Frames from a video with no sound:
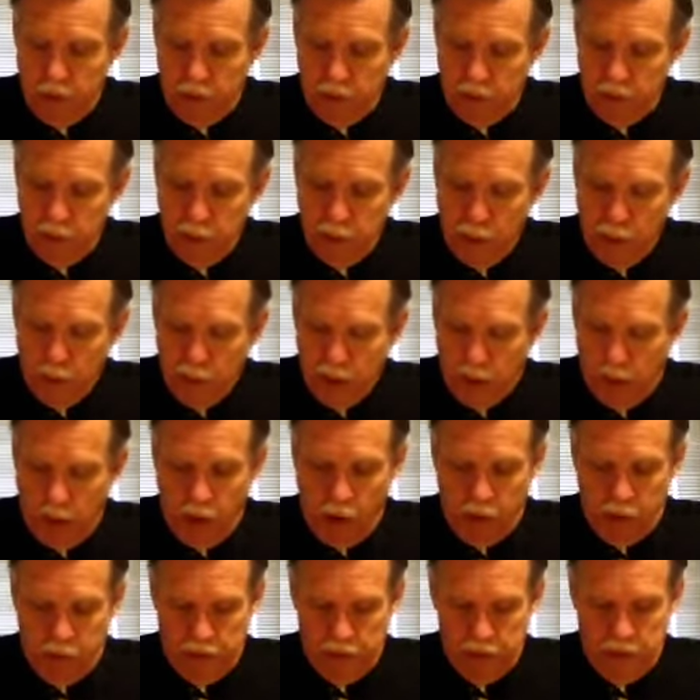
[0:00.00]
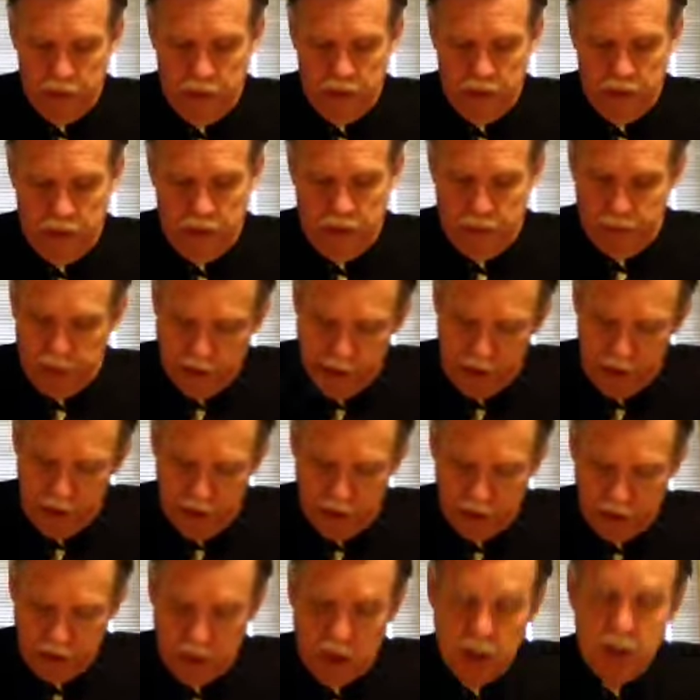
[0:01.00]
public office, that
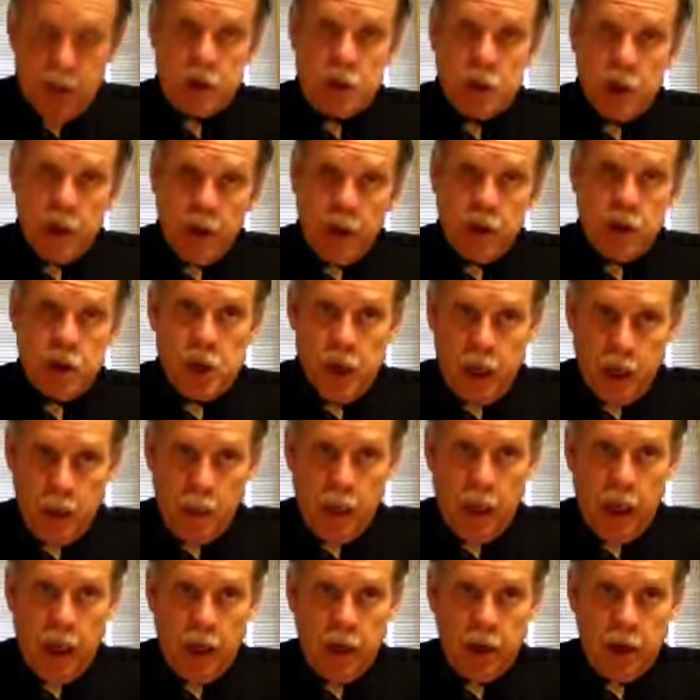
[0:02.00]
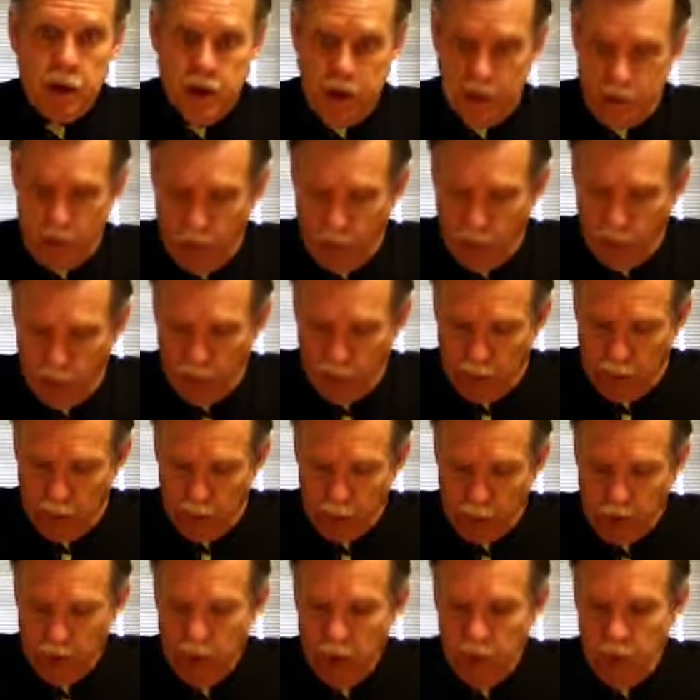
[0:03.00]
is, listing the same candidate on
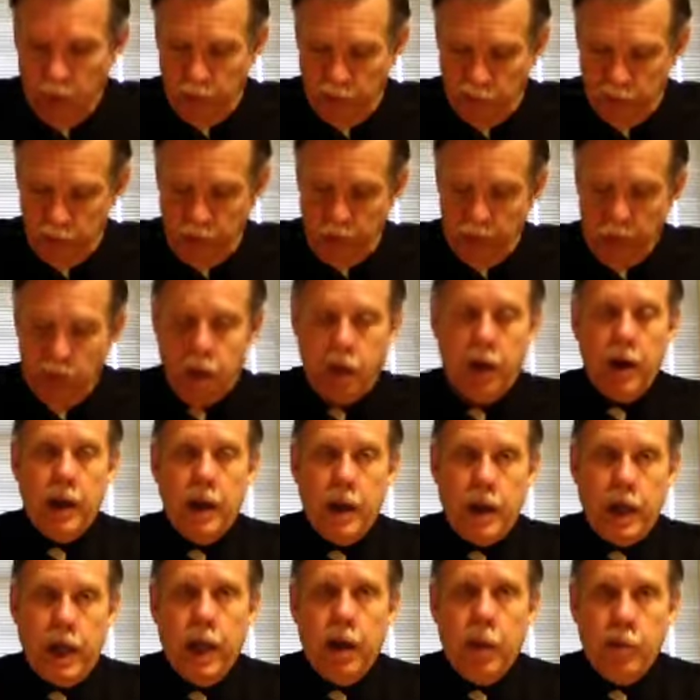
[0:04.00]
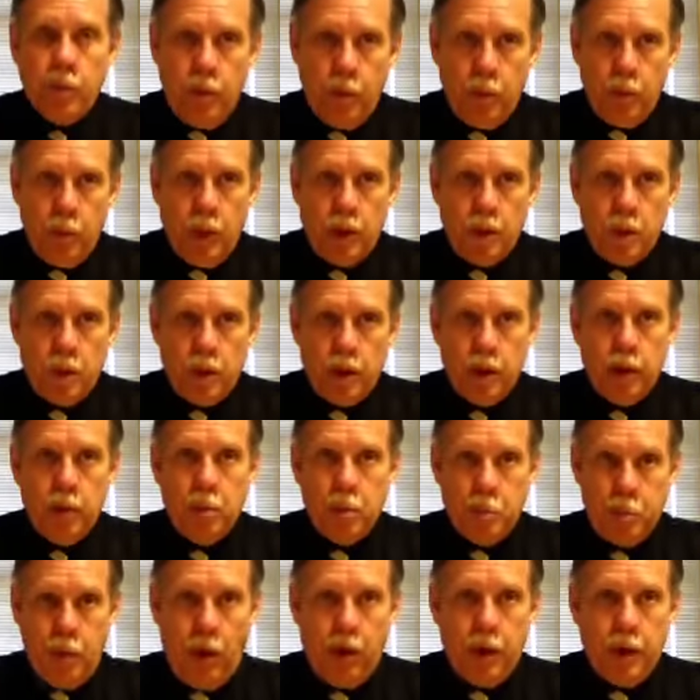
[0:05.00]
both the Democratic and Republican
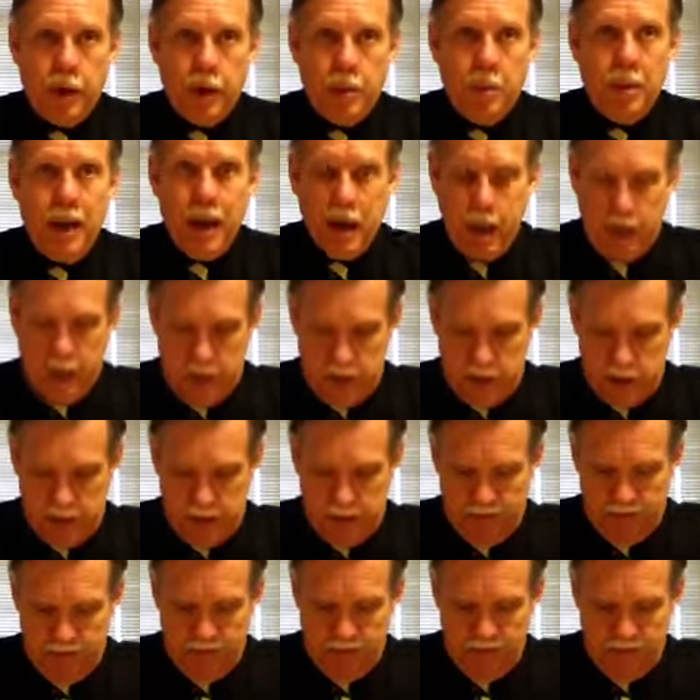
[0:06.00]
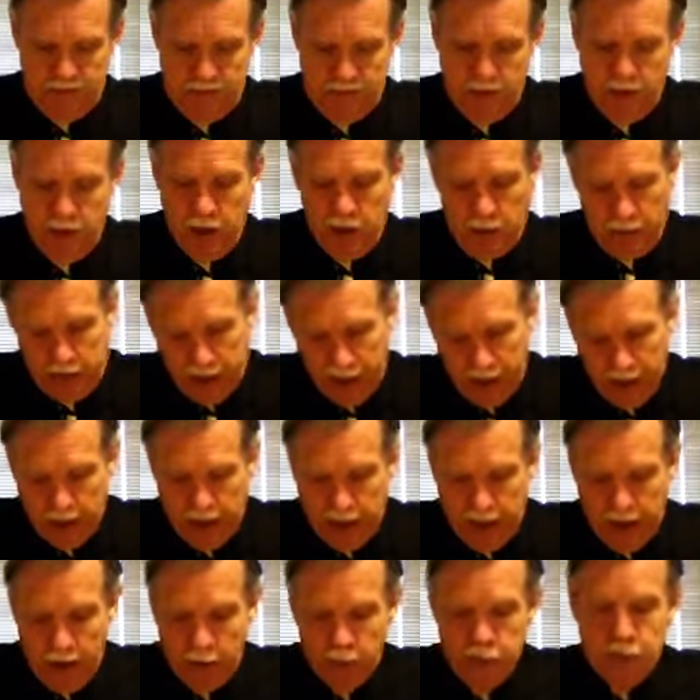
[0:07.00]
Party ballots. That
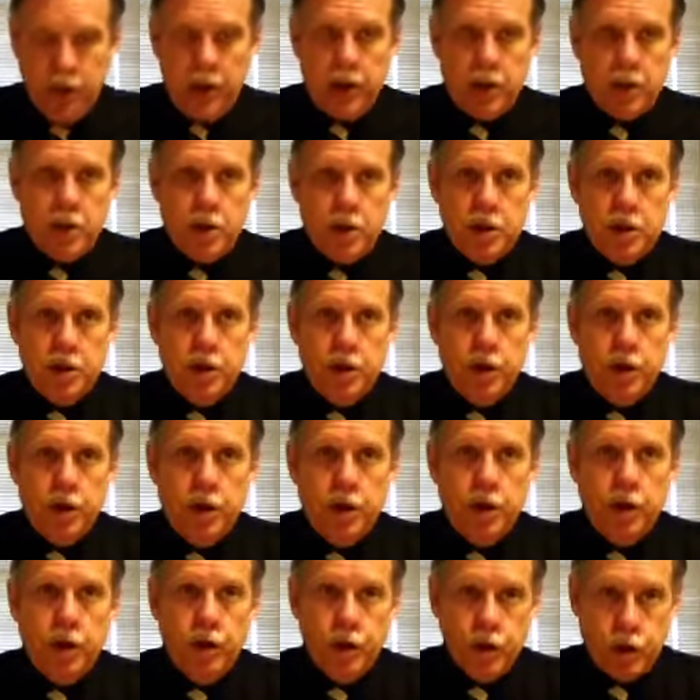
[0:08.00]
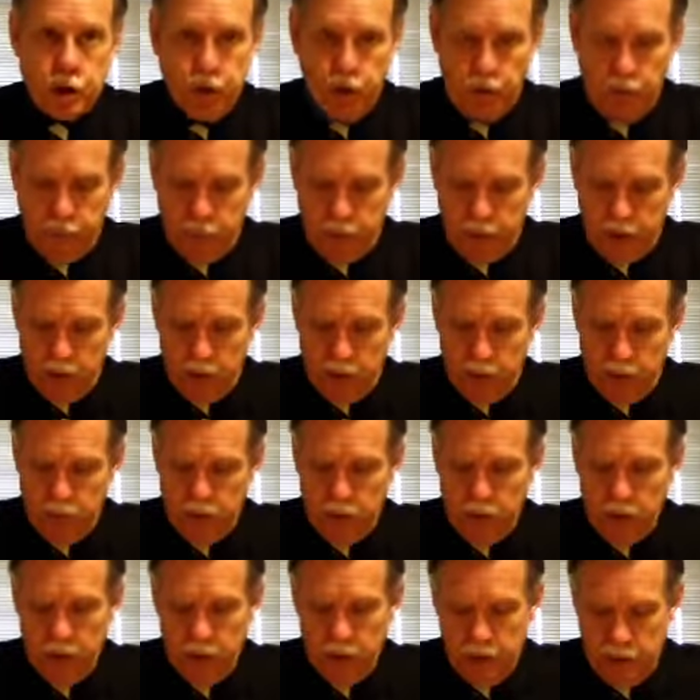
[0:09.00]
allowed Texas conservative
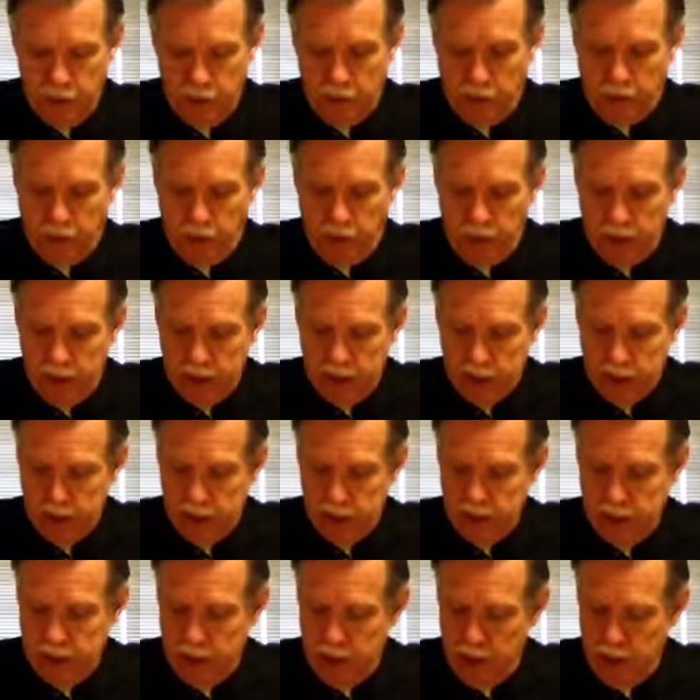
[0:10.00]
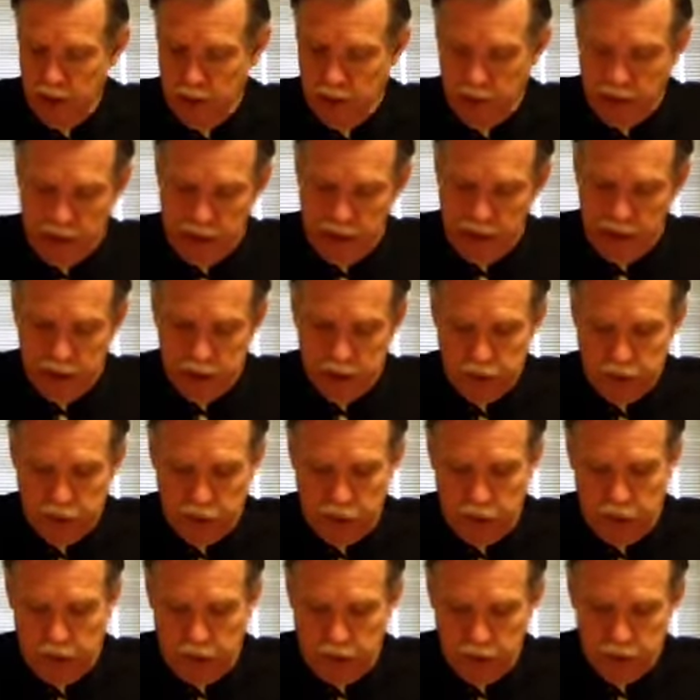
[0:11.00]
Democrats for the next 2
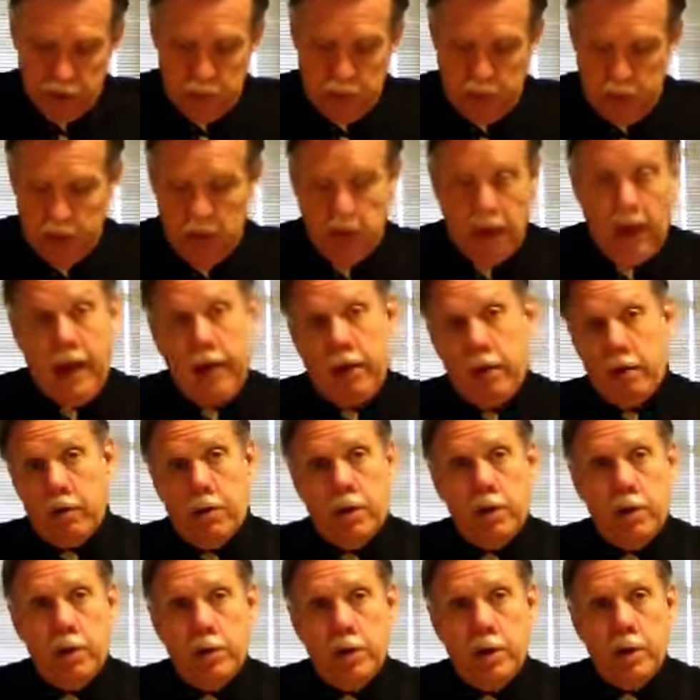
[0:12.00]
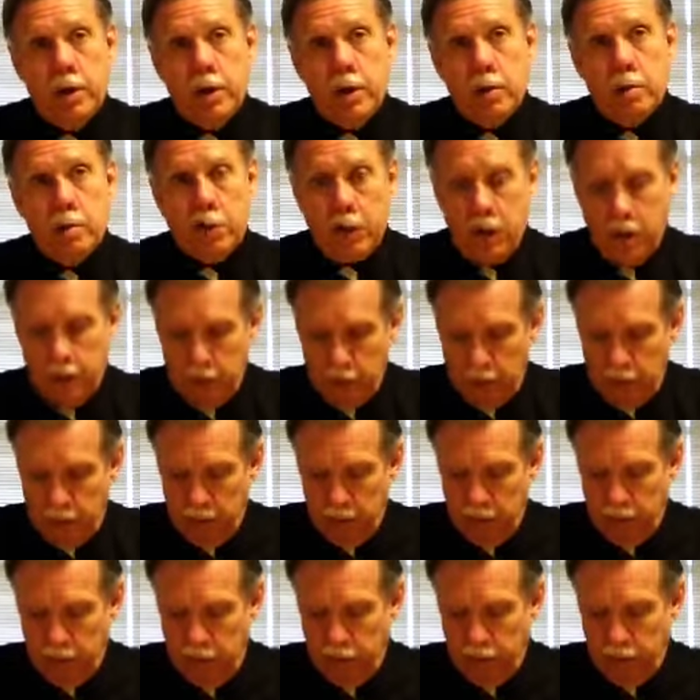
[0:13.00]
years much latitude in political
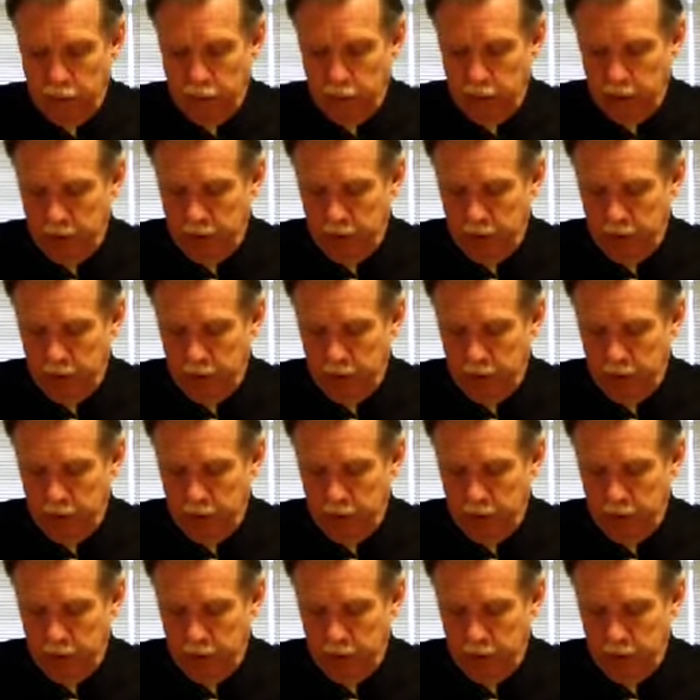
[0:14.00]
maneuvering.